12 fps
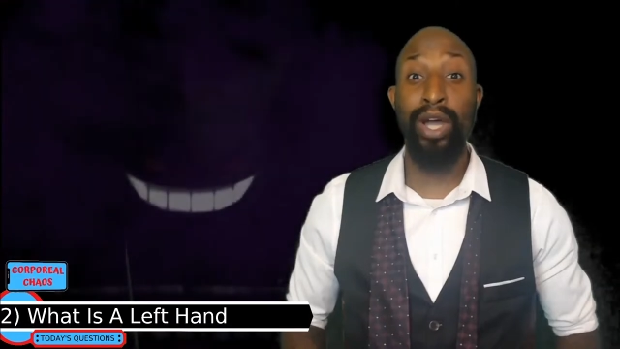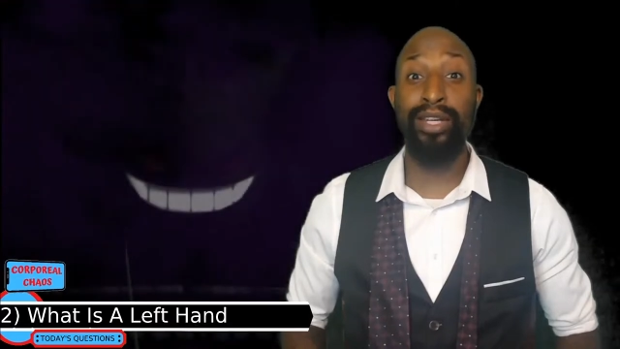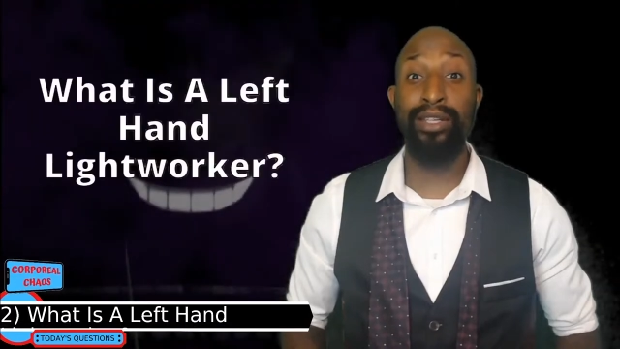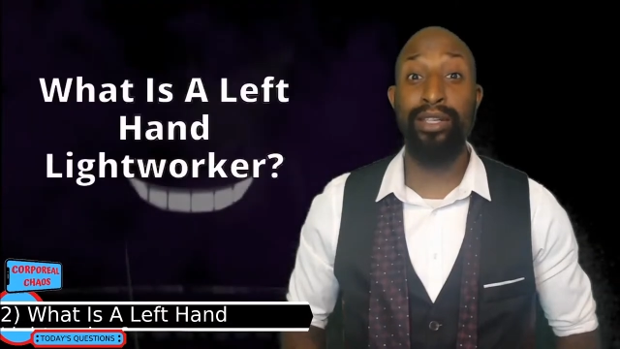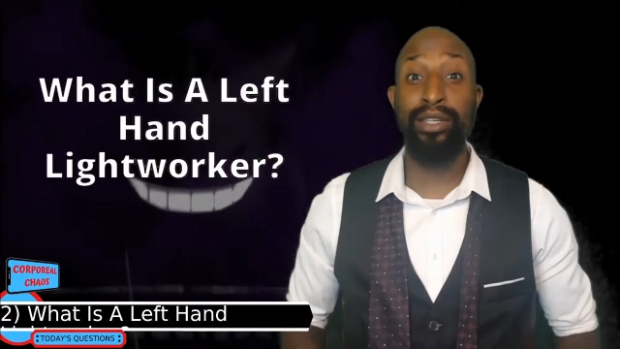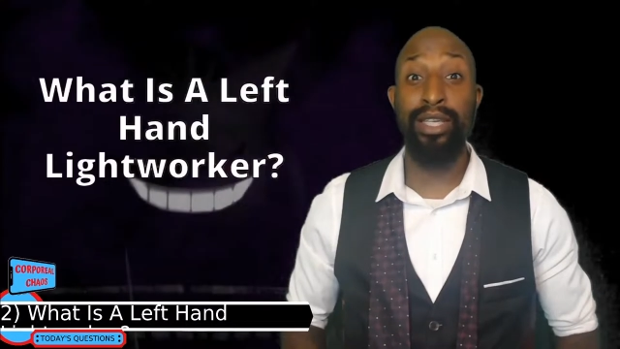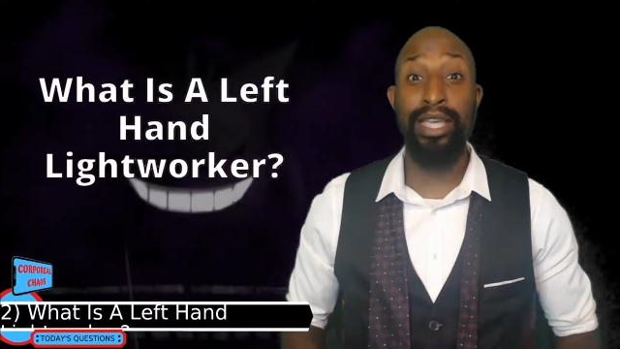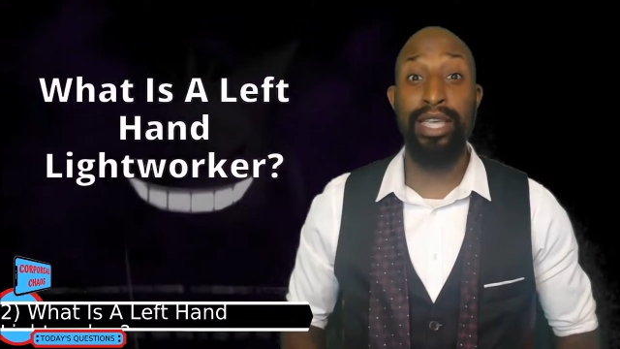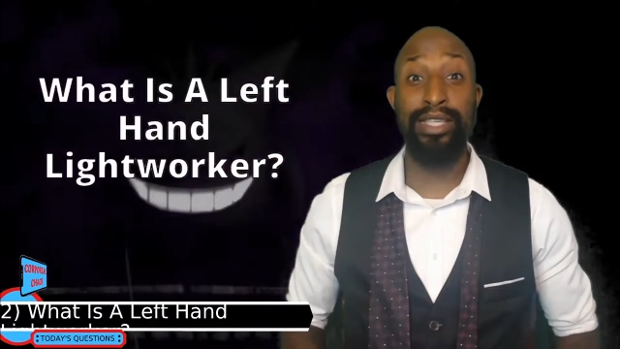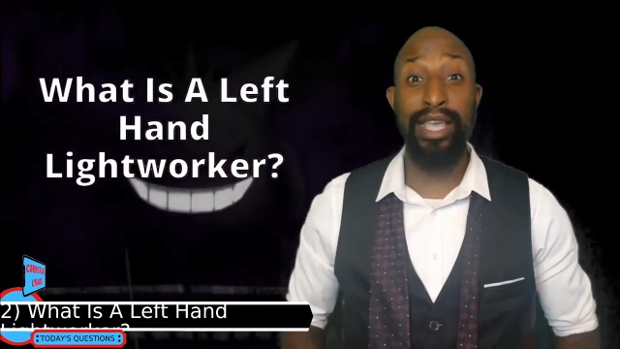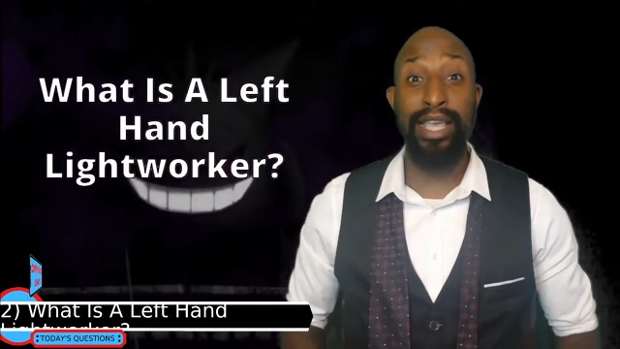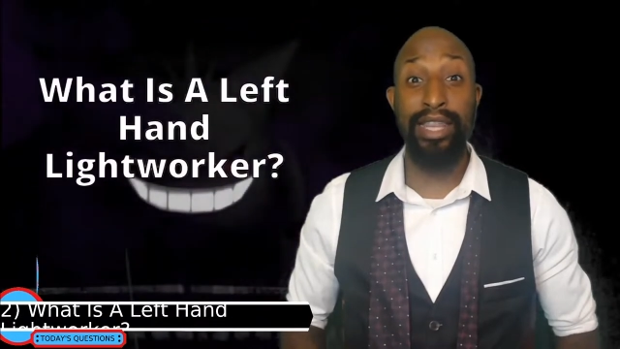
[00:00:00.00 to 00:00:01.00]
What
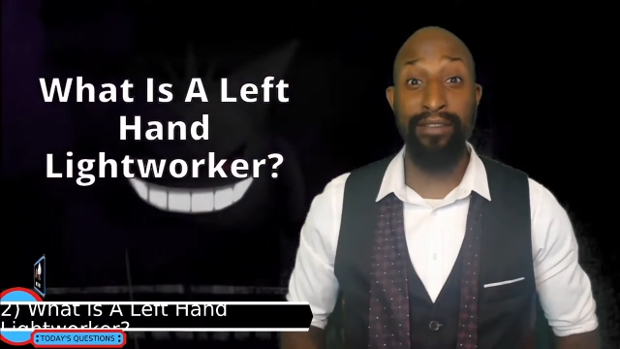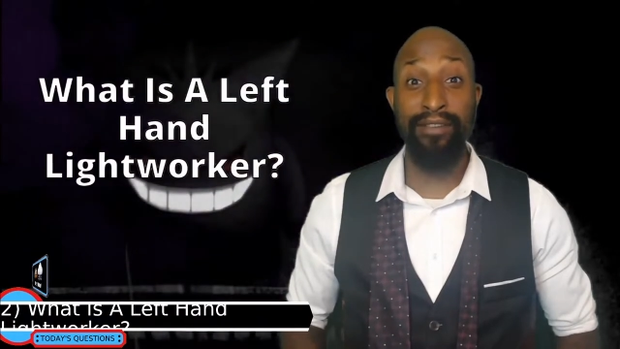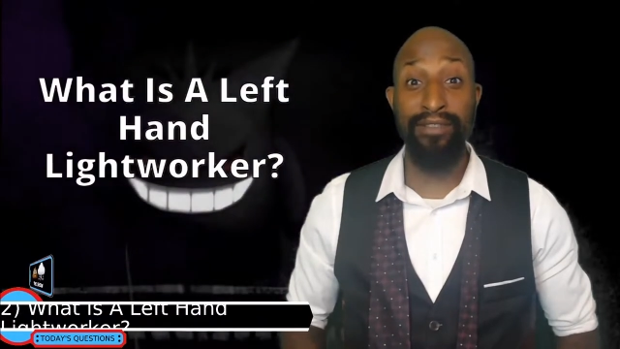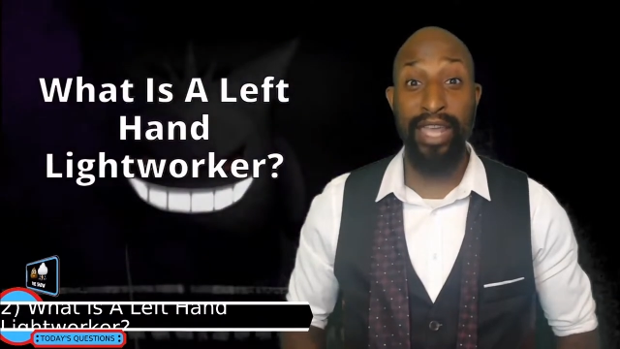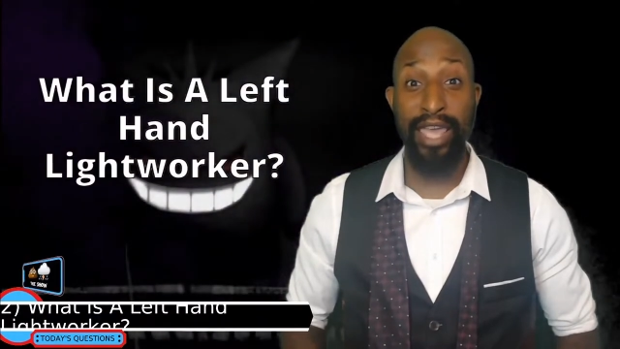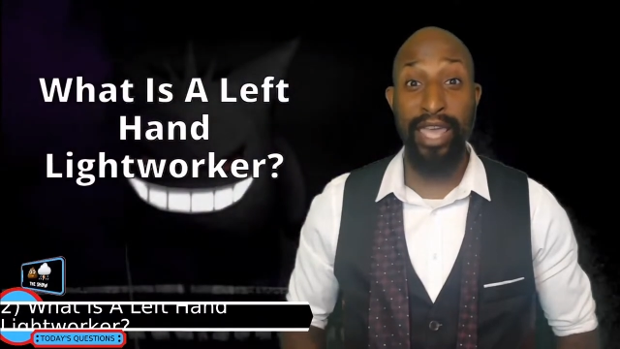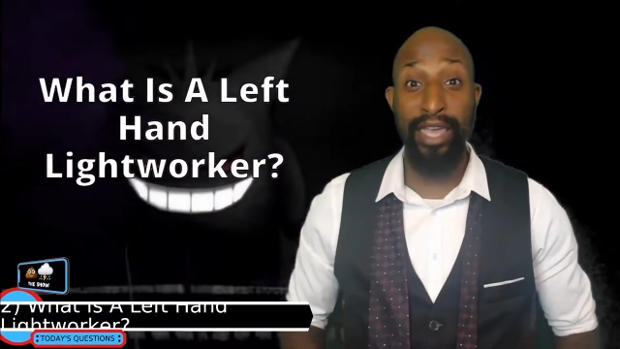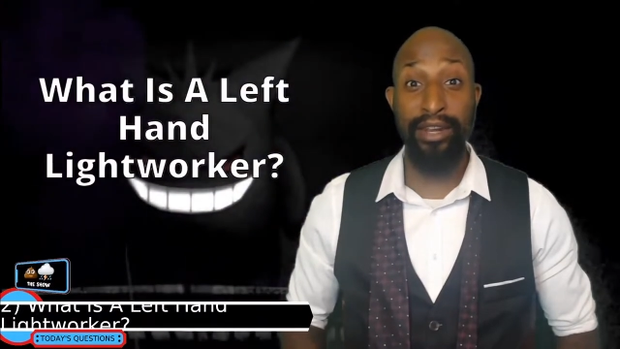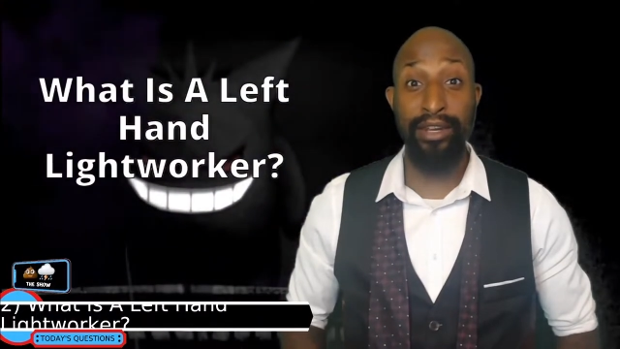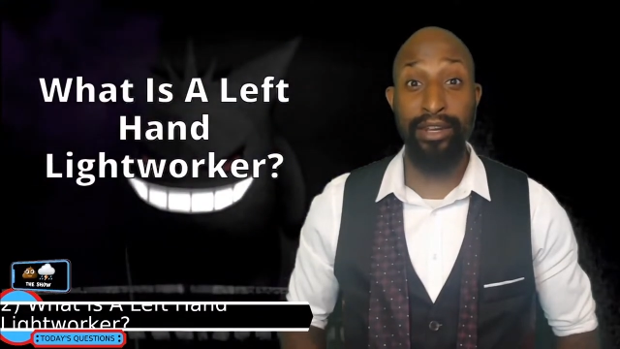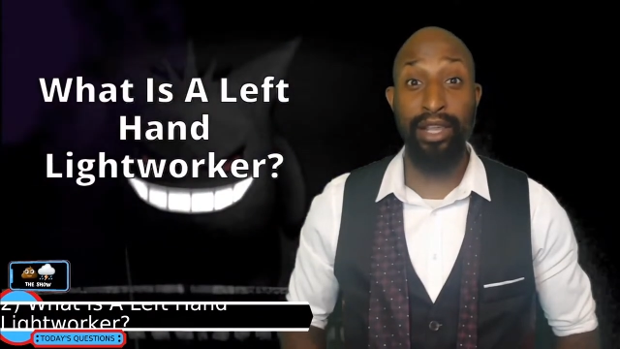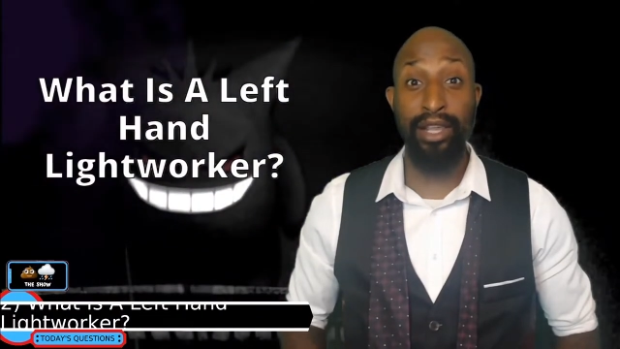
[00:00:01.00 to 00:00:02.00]
is a left
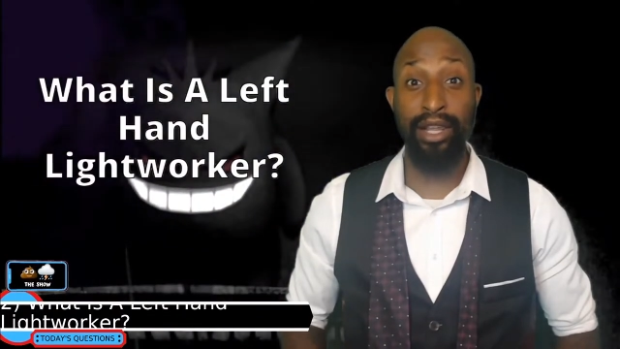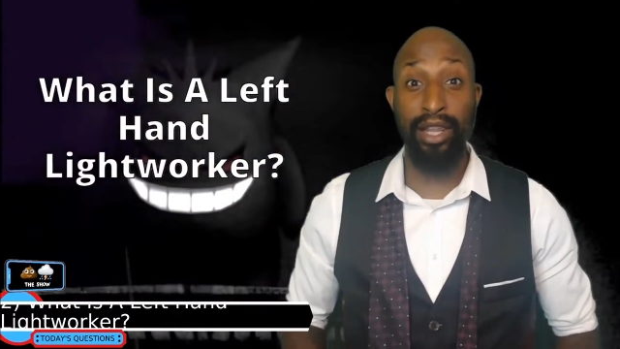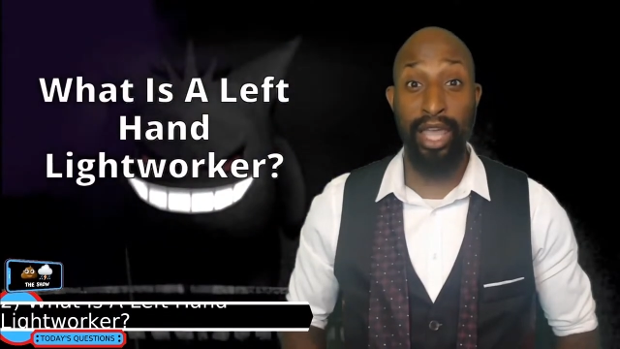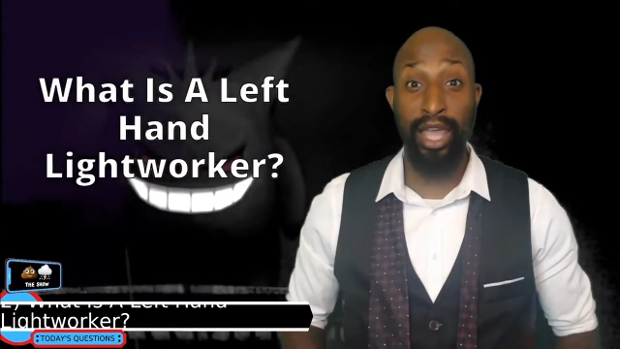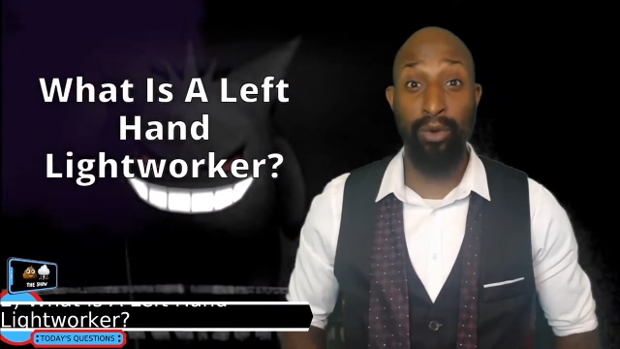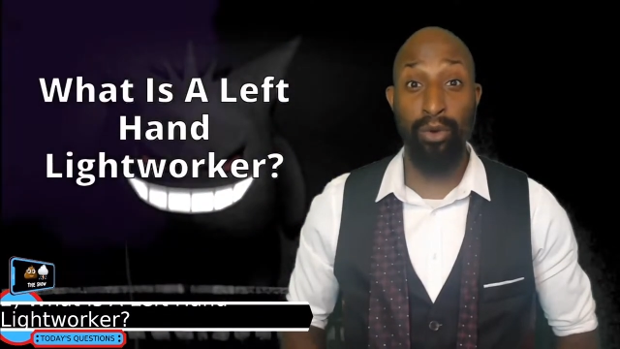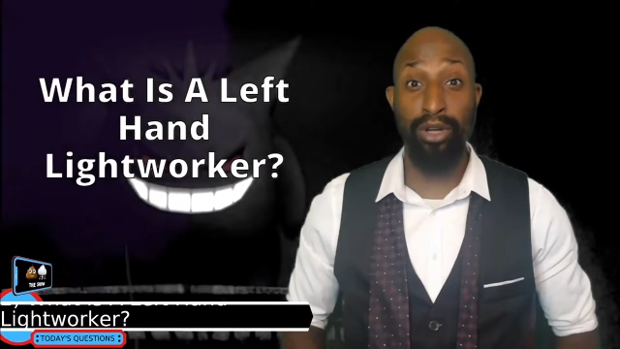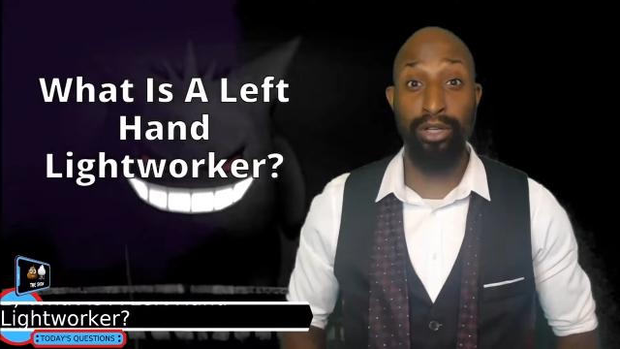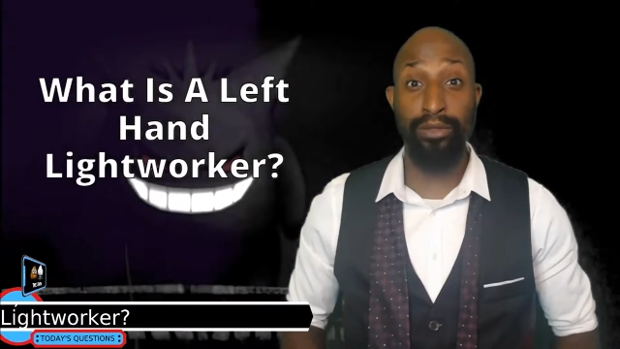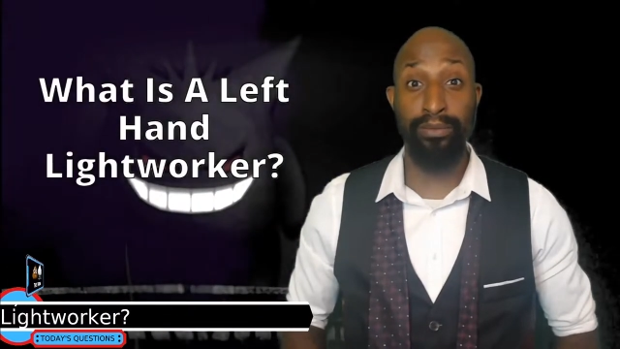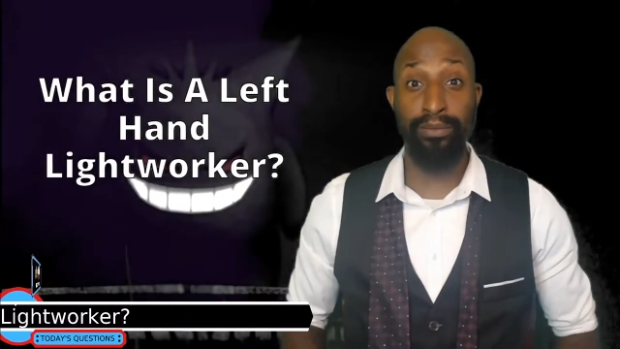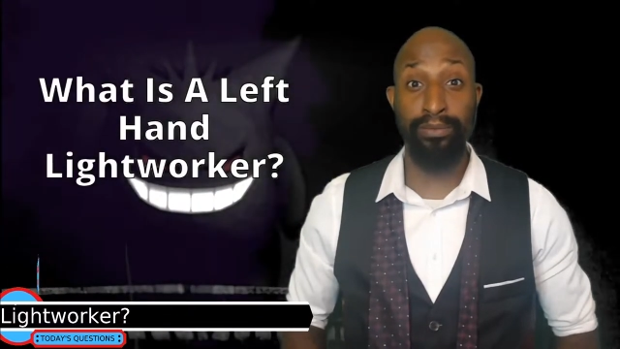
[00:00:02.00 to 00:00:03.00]
hand light
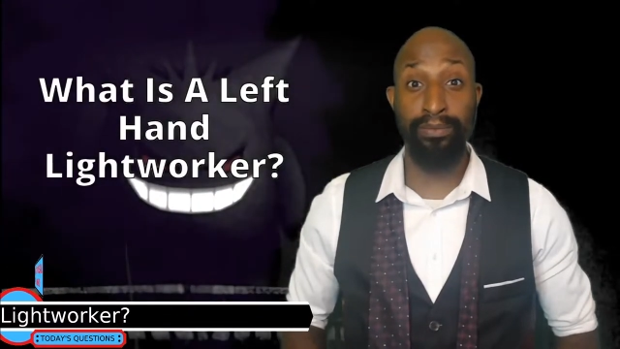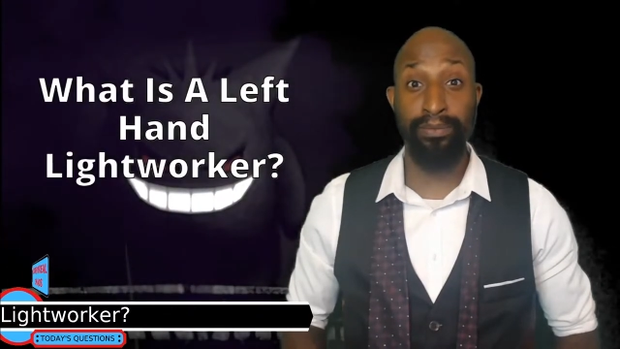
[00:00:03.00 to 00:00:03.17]
worker?